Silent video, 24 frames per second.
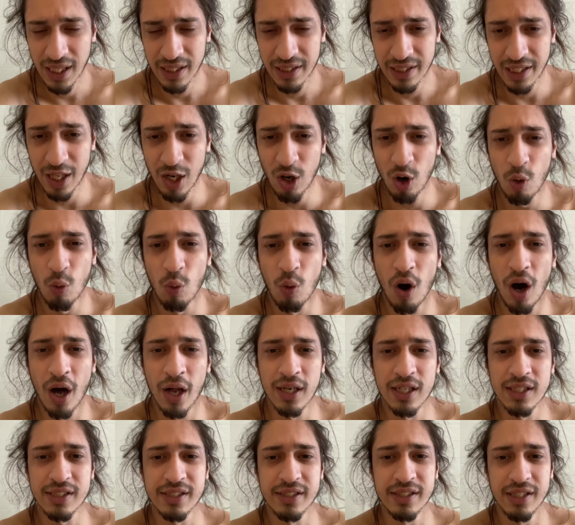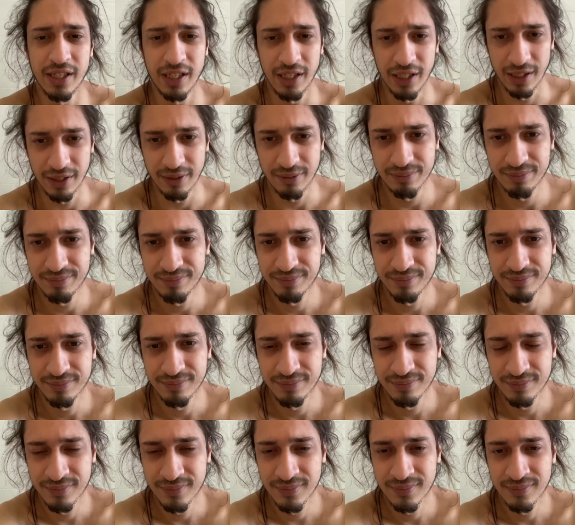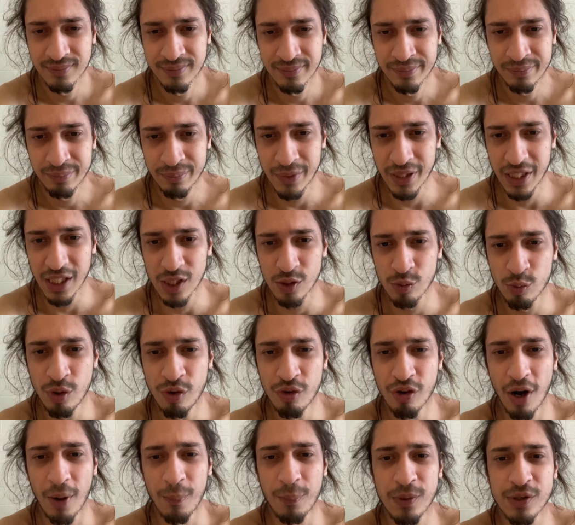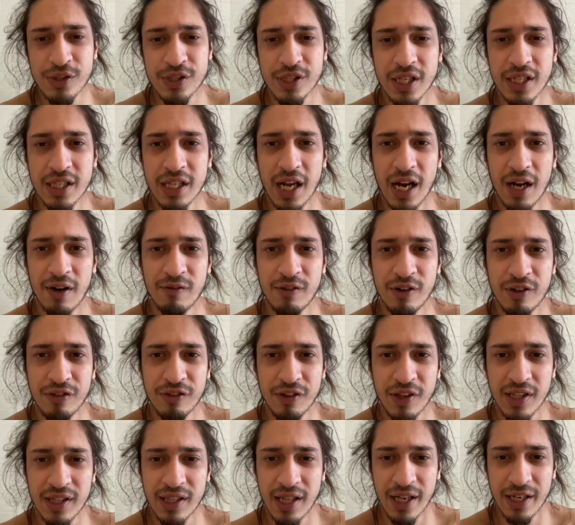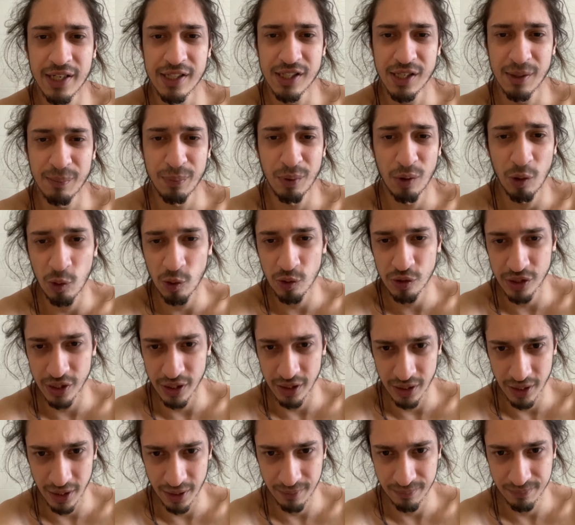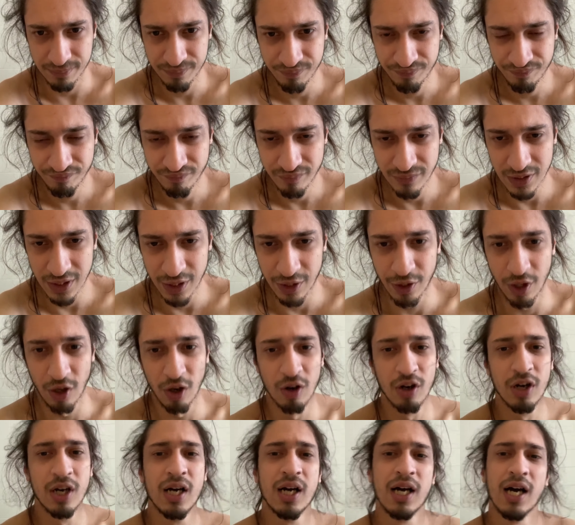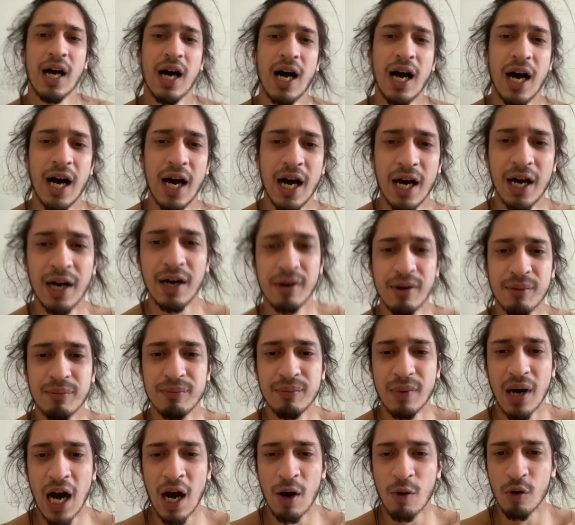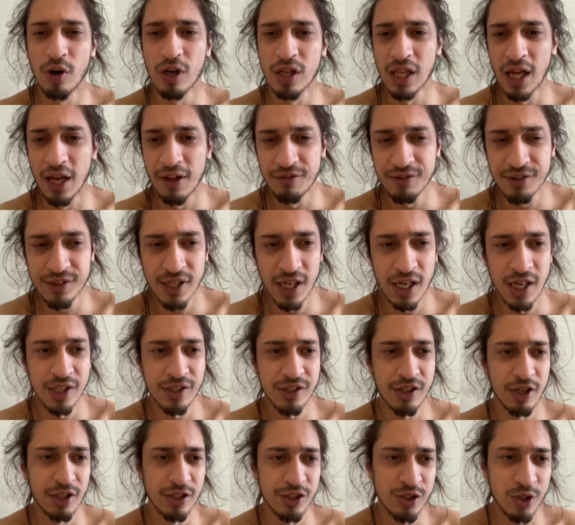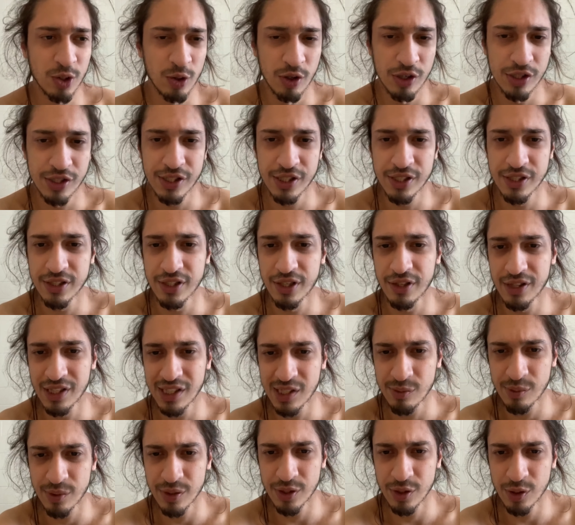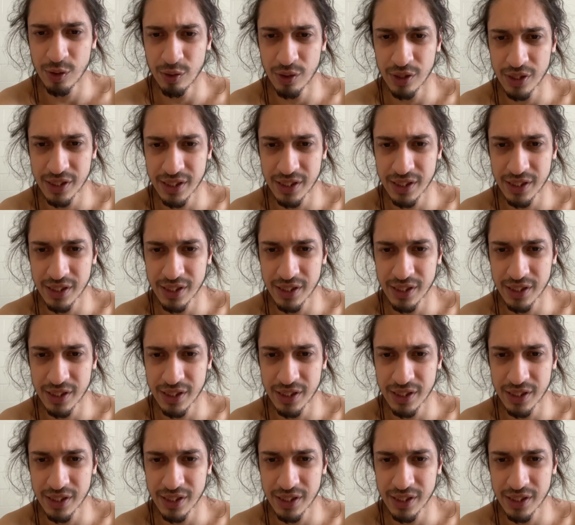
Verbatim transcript: They don't want us there because we represent everything that is opposing them. You know, um, our lifestyles, our choices, the things we do.